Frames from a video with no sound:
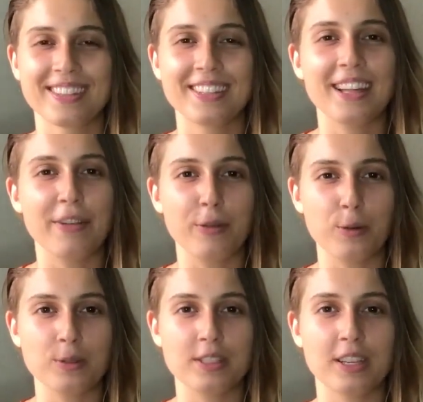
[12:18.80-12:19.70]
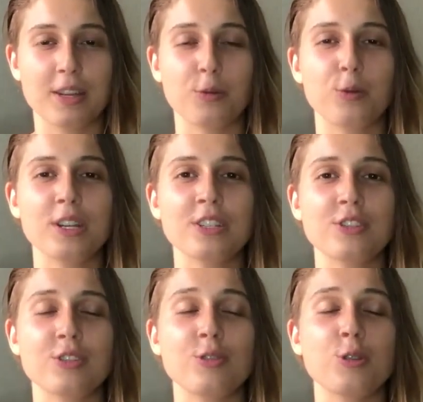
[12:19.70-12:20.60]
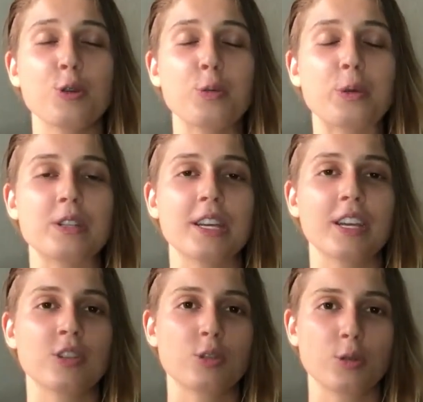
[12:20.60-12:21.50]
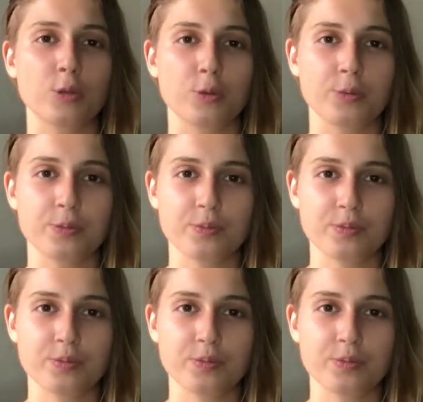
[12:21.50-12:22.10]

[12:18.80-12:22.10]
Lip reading: levels, it can reach new potential